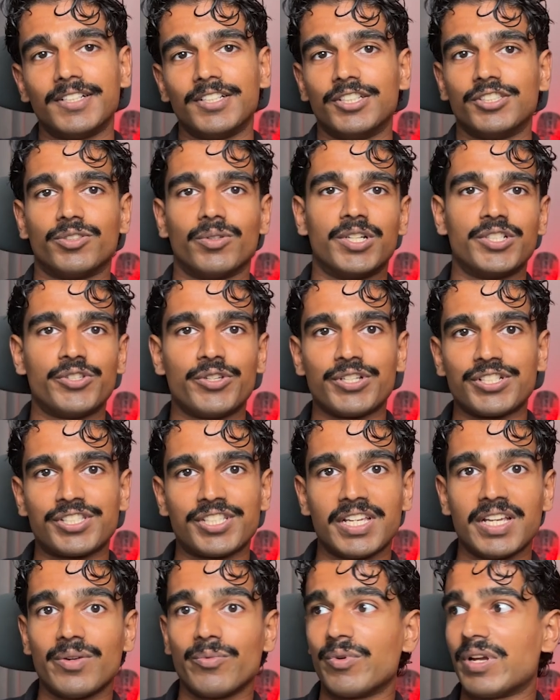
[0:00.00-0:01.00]
So as you can
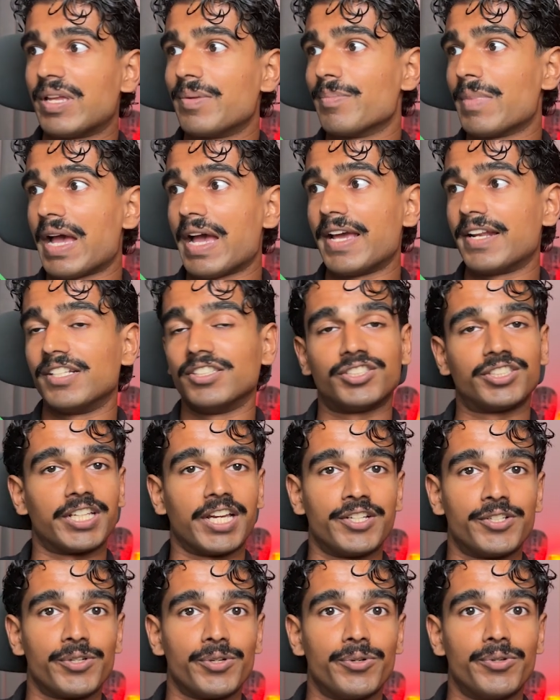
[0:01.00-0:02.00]
see, we made and
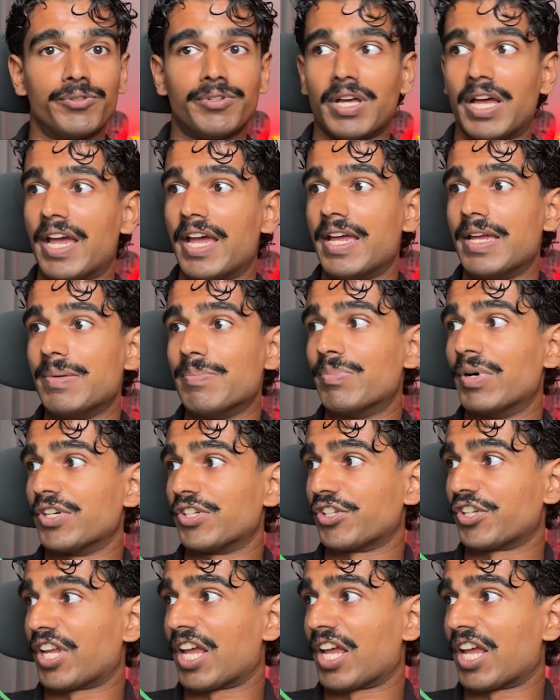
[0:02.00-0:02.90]
scheduled a bunch of